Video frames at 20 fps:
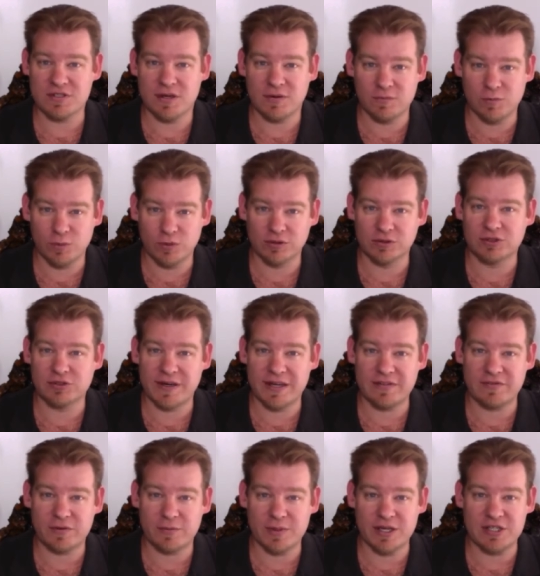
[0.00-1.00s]
of world
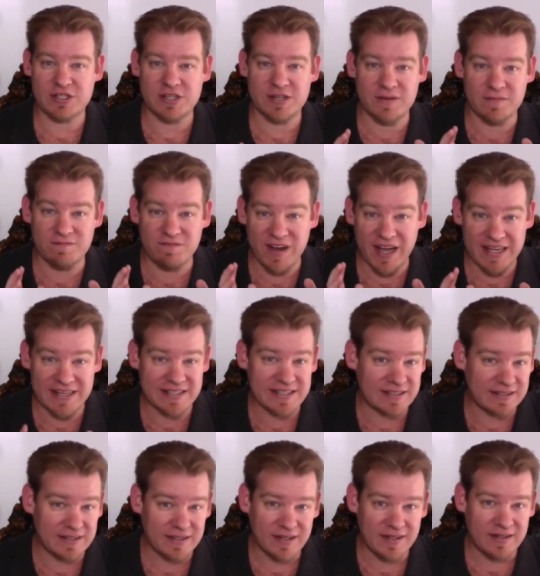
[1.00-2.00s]
transformation,
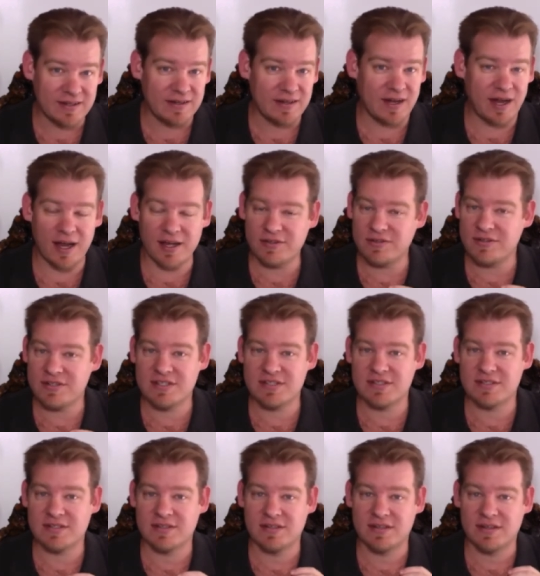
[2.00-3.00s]
inviting
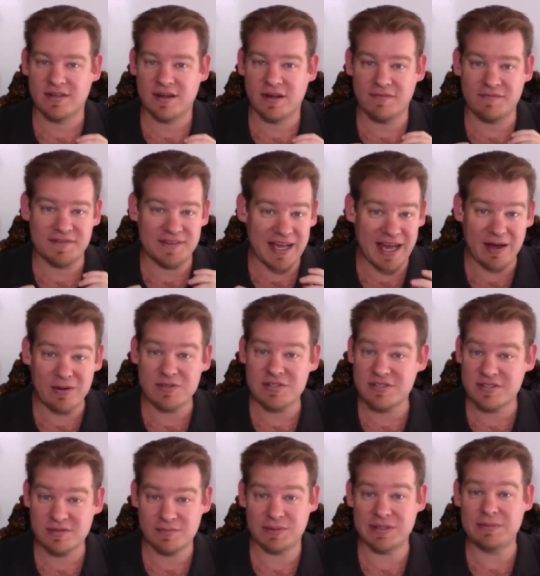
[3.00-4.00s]
hundreds of
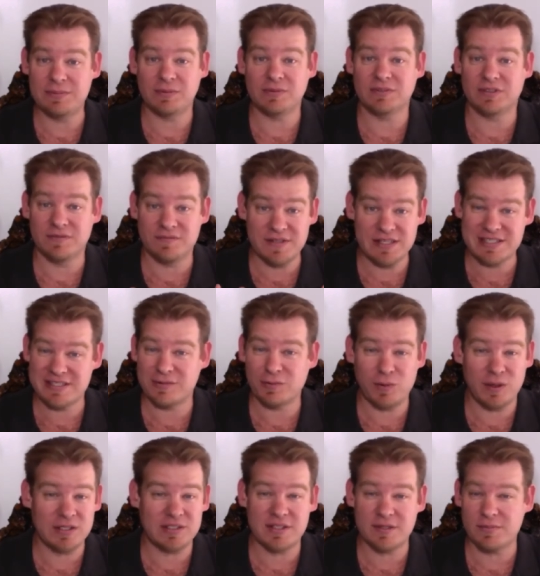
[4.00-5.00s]
thousands of people to visit
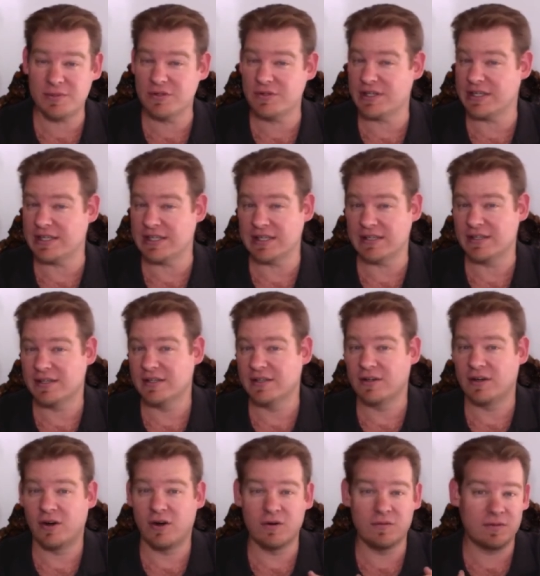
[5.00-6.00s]
one community
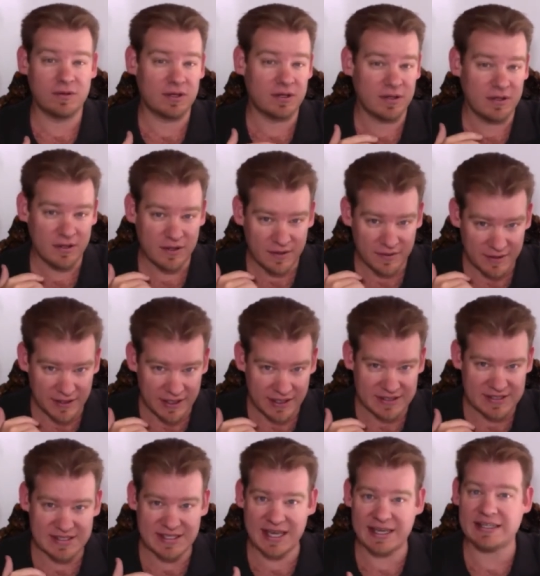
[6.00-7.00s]
over the
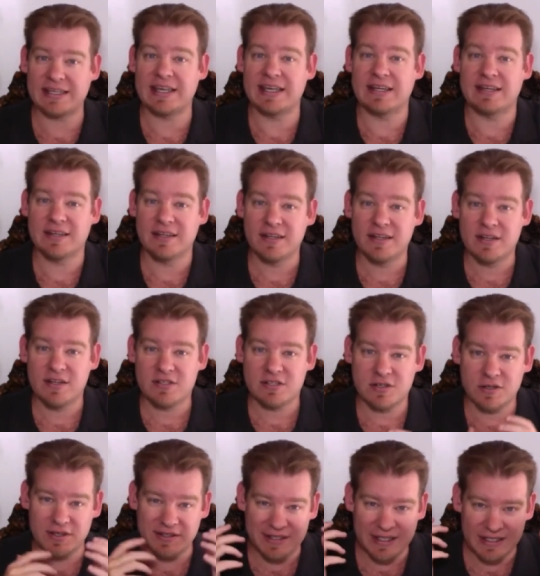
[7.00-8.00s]
next decade
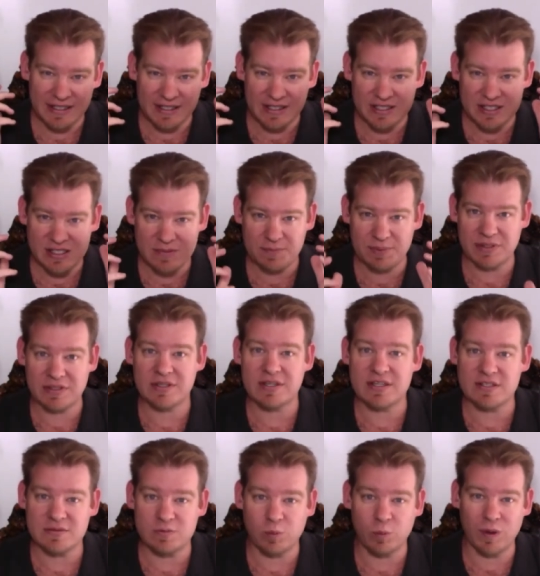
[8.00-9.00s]
so that they can
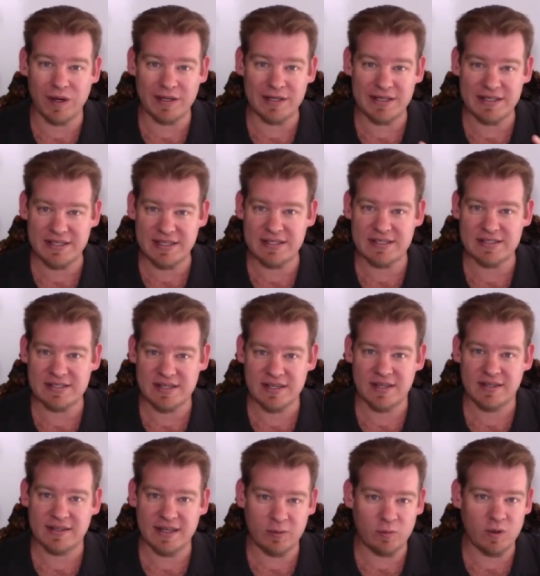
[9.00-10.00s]
experience what it is
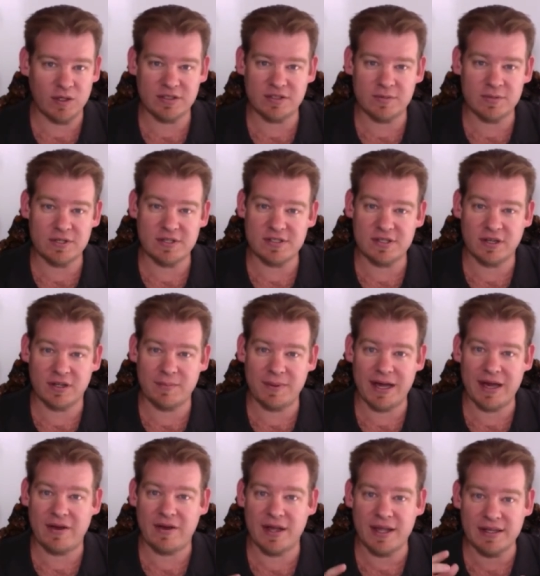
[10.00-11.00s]
that one community is all
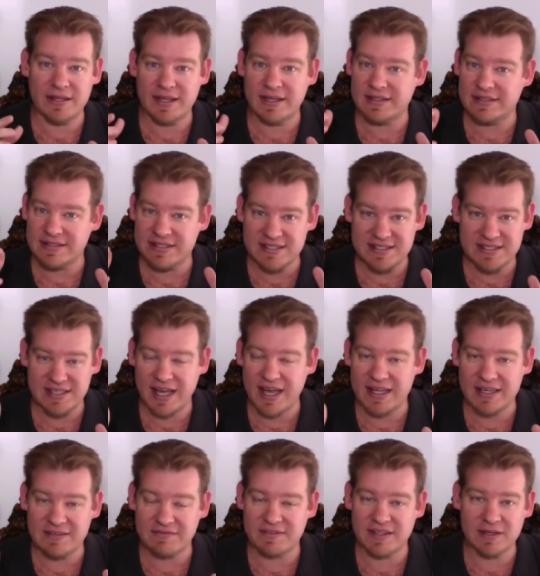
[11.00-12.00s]
about, and then
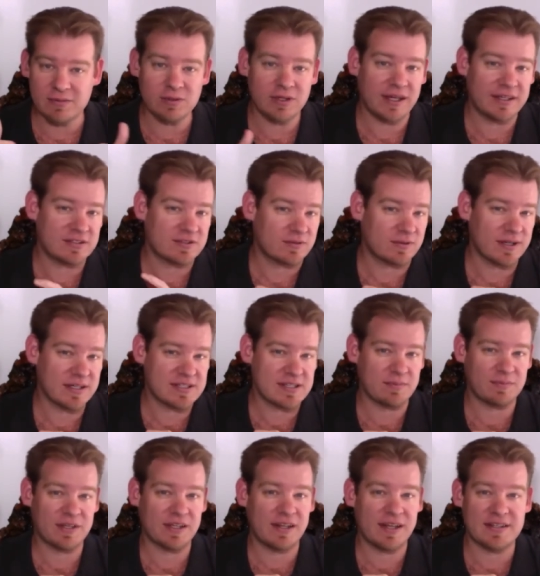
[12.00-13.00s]
decide if they would like to create
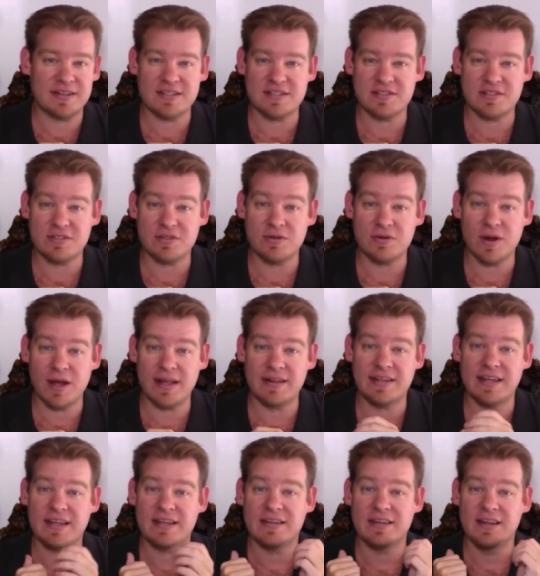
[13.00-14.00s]
something like this too, and
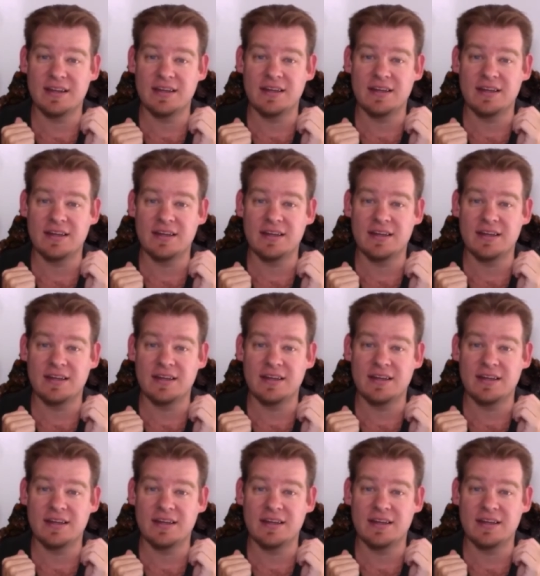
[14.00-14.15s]
then